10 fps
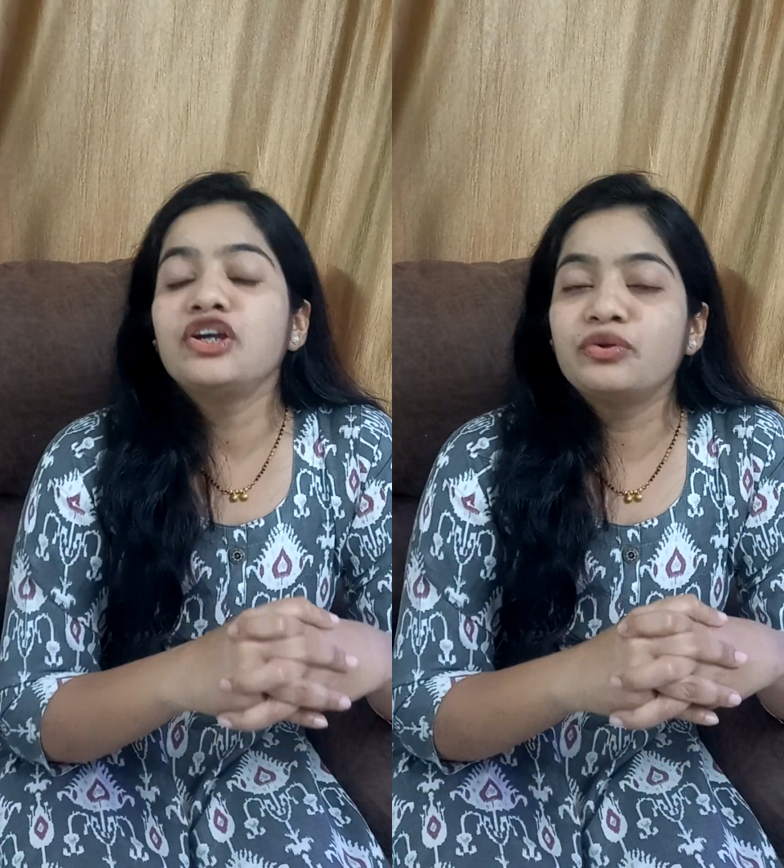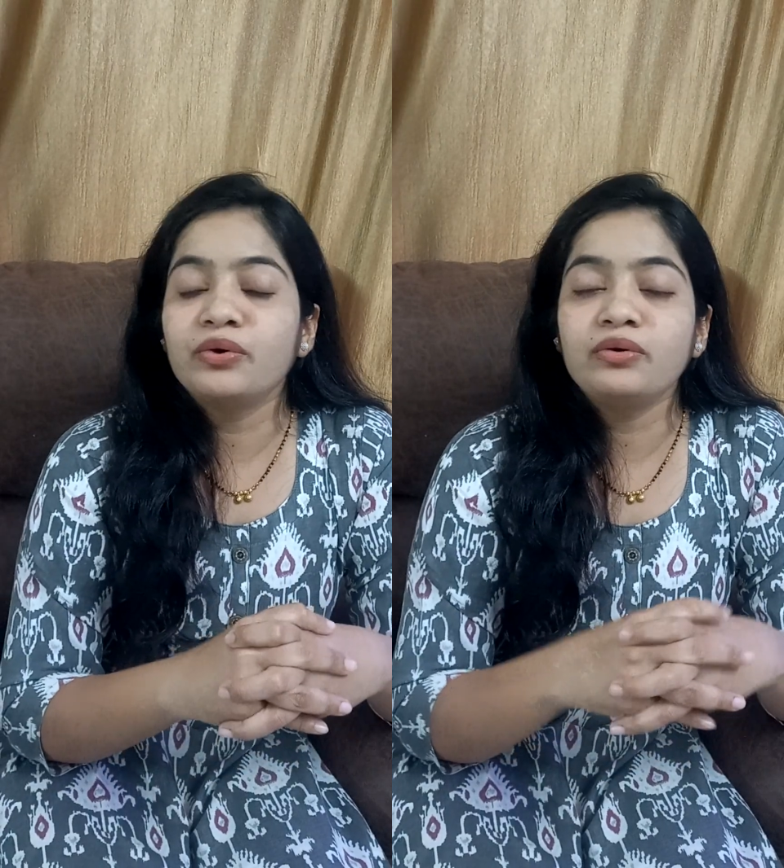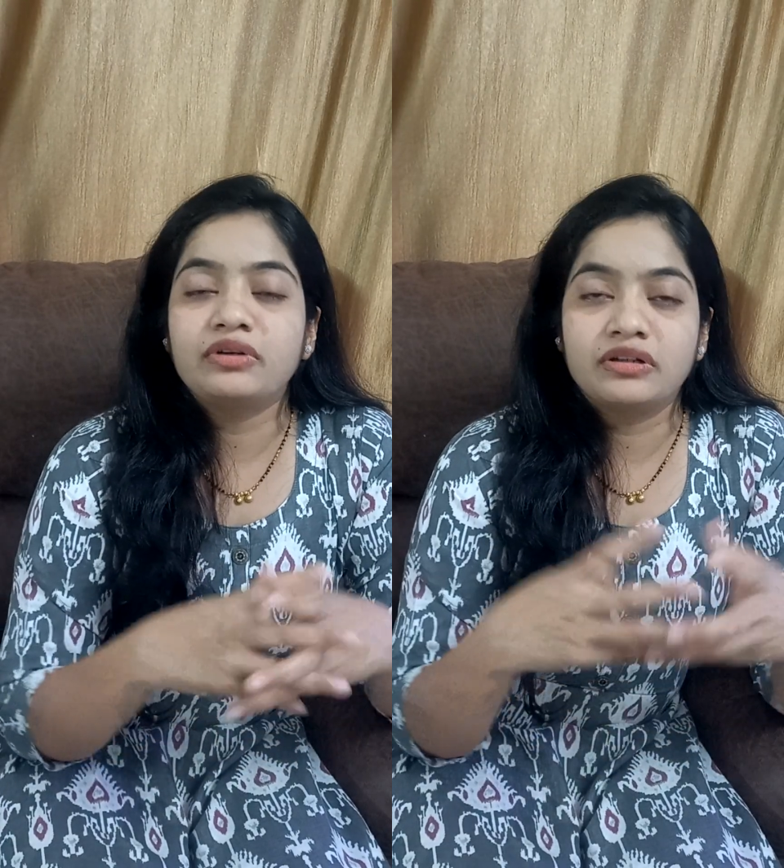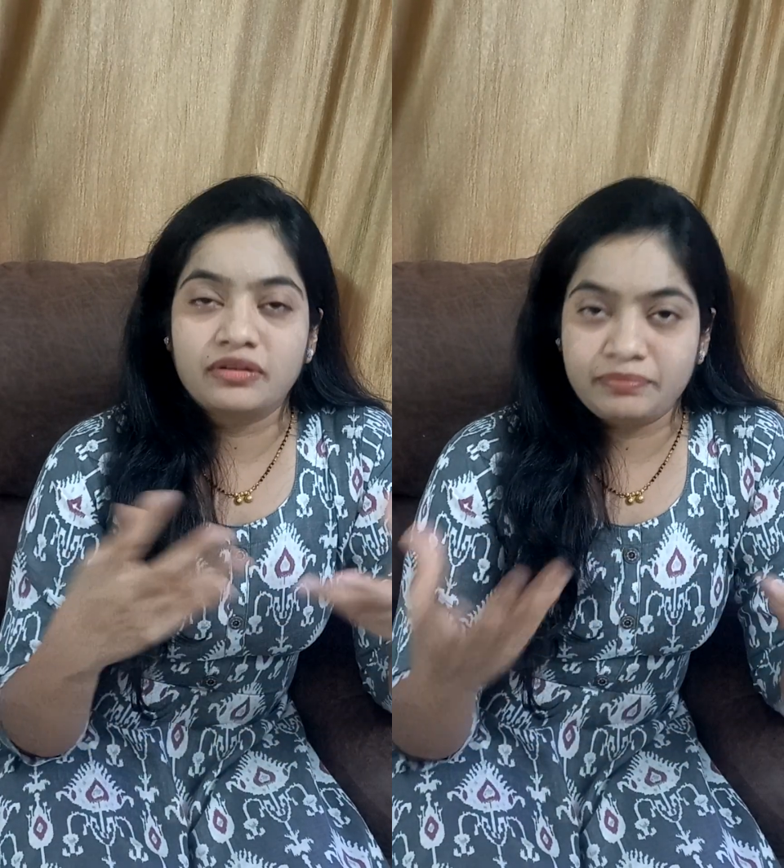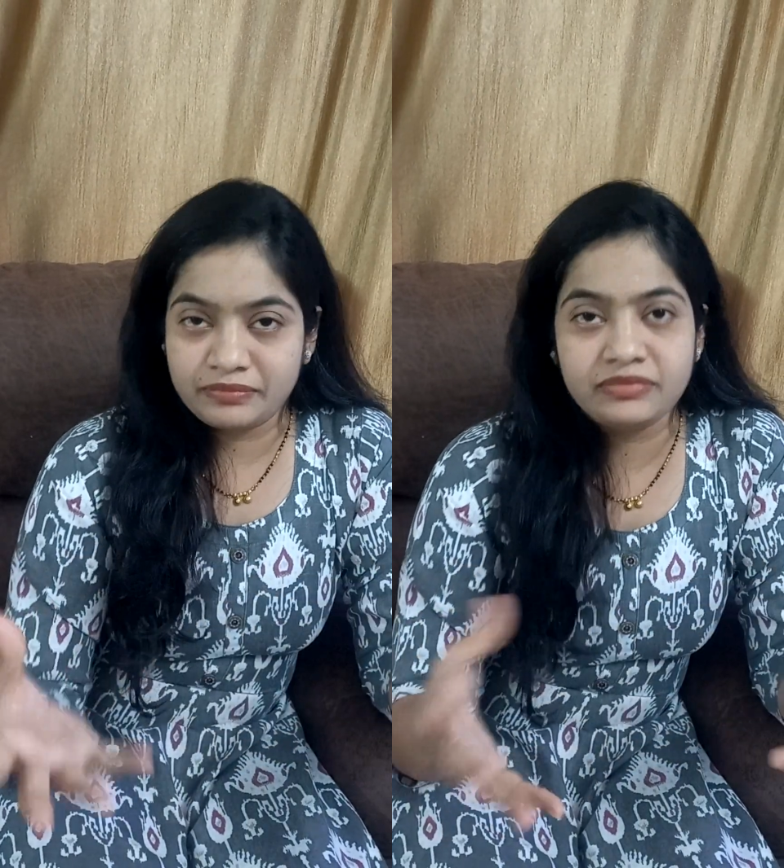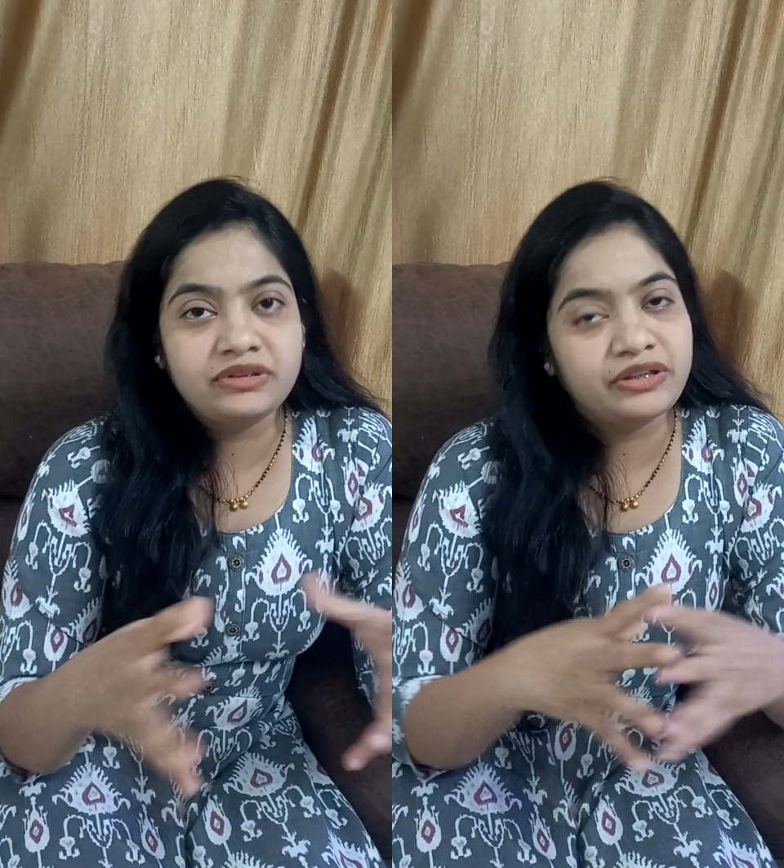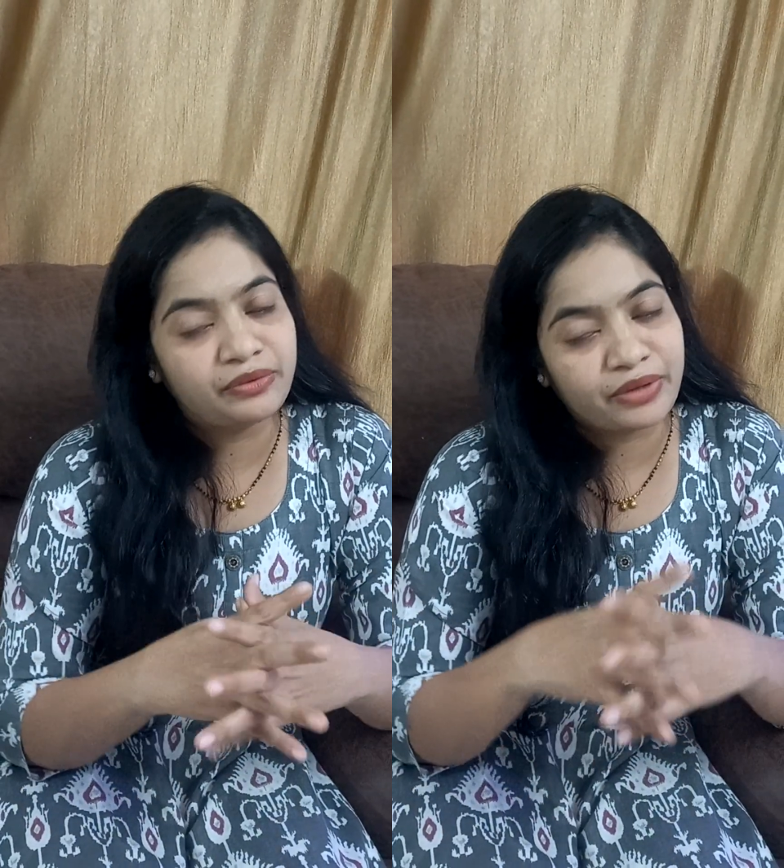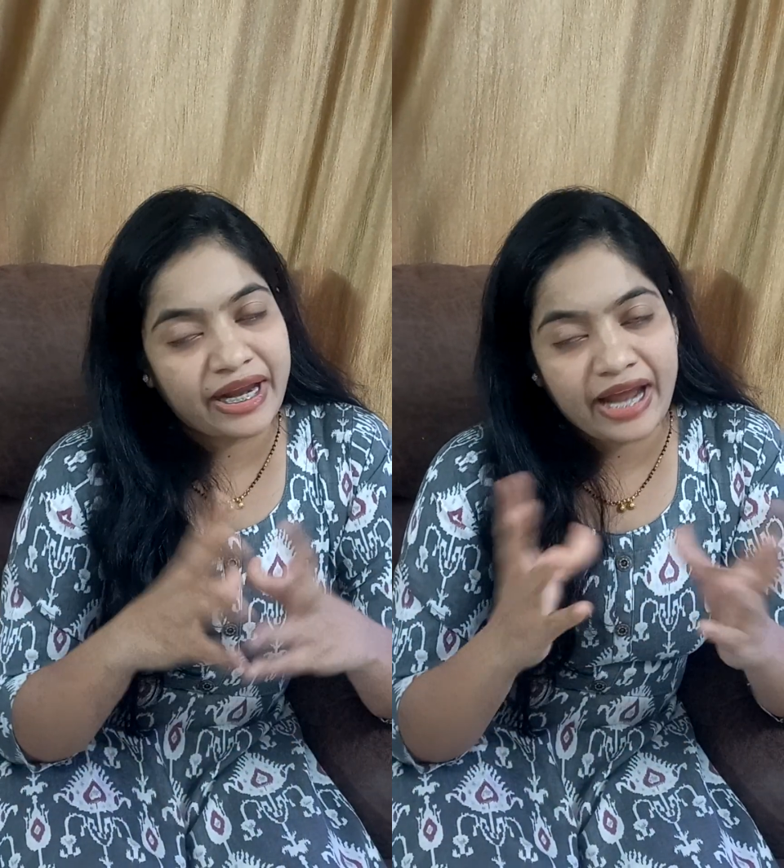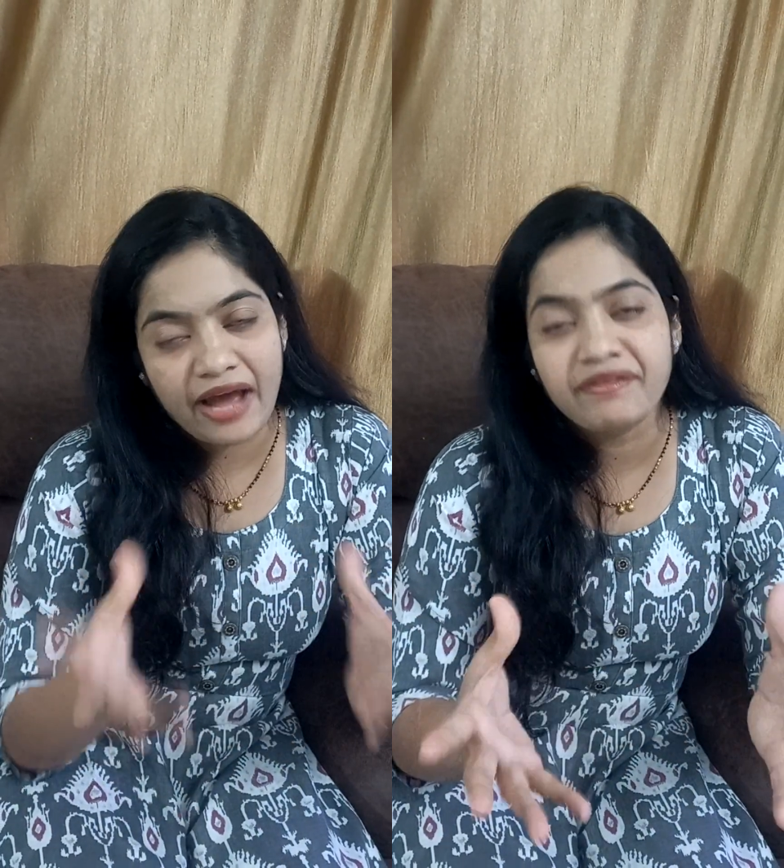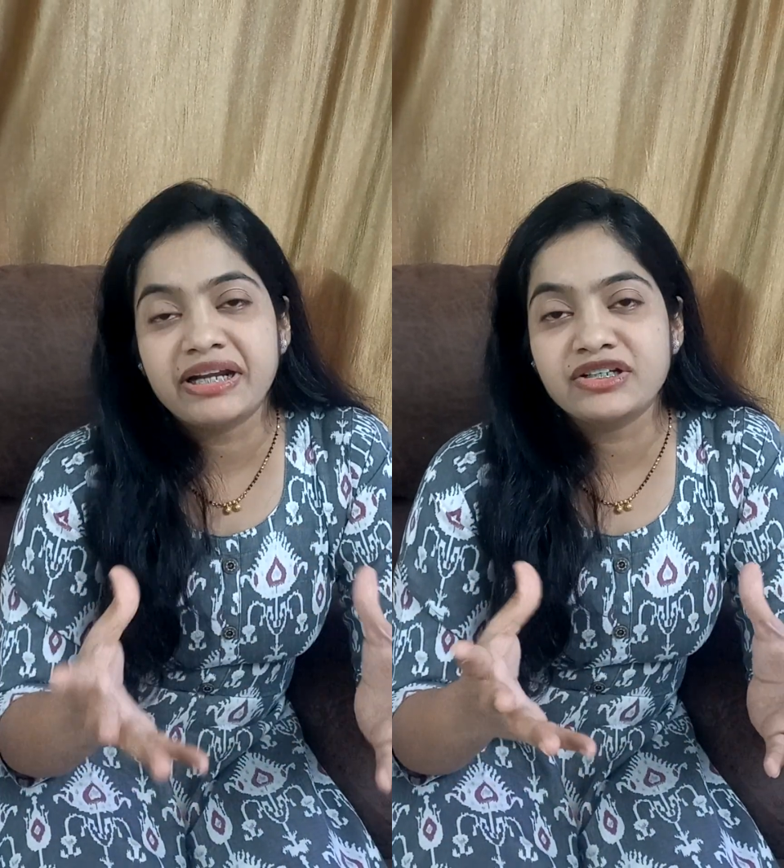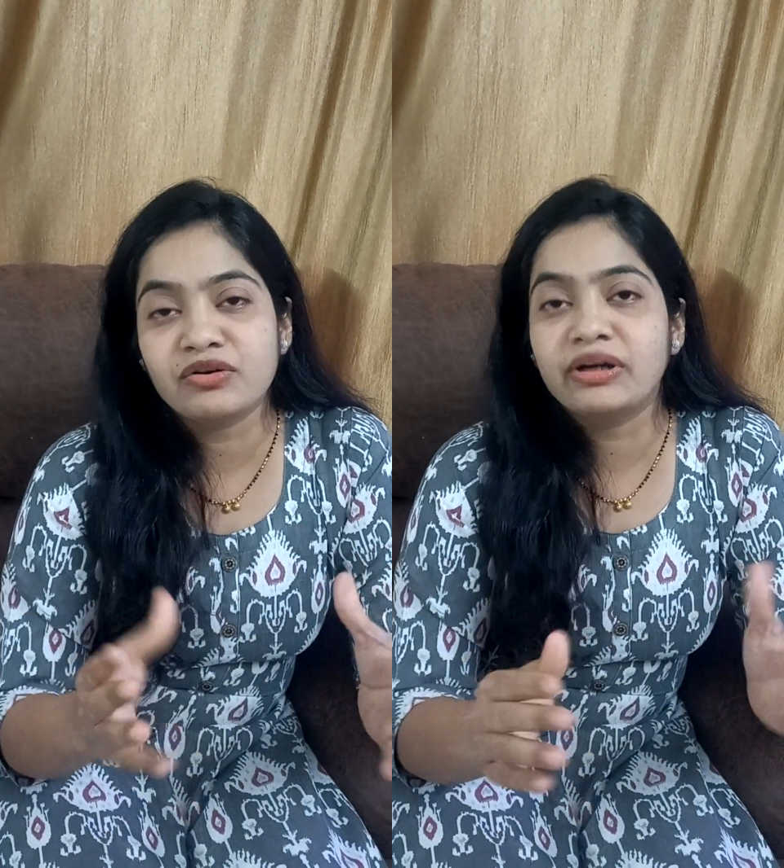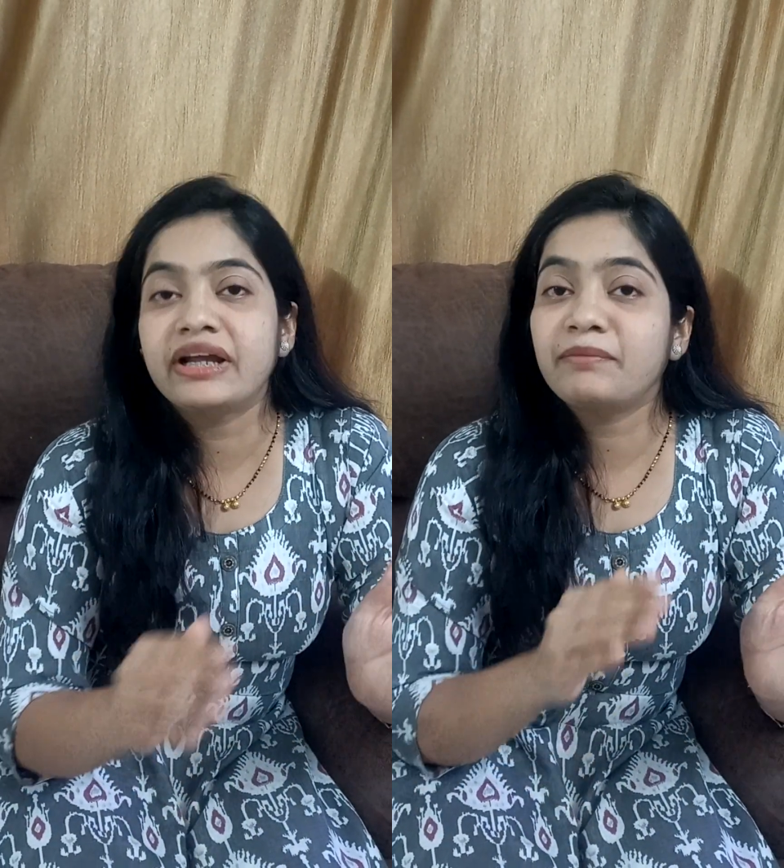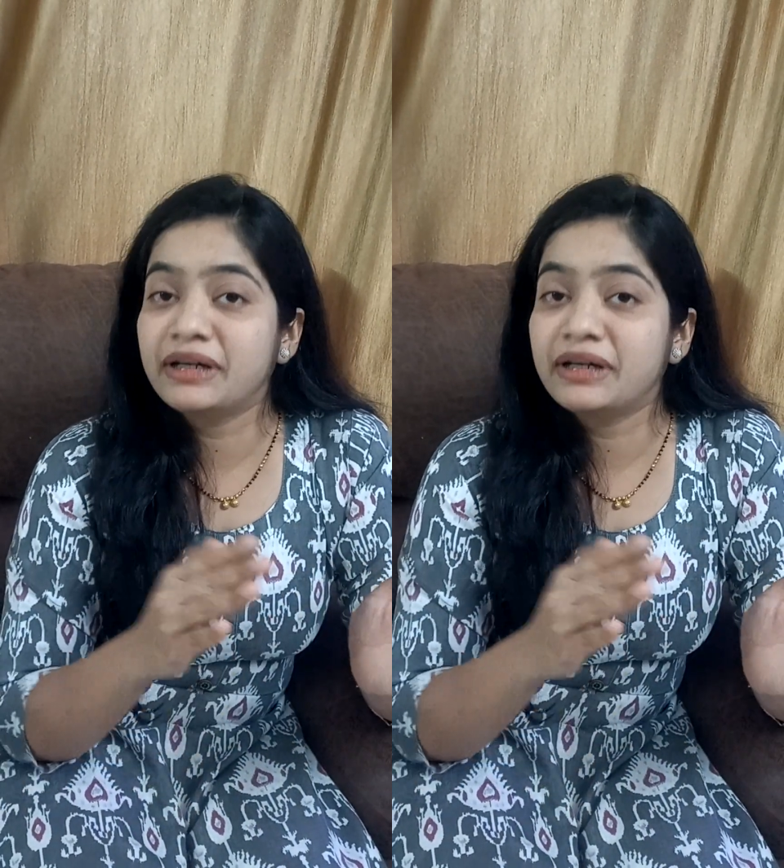you can have a natural contact,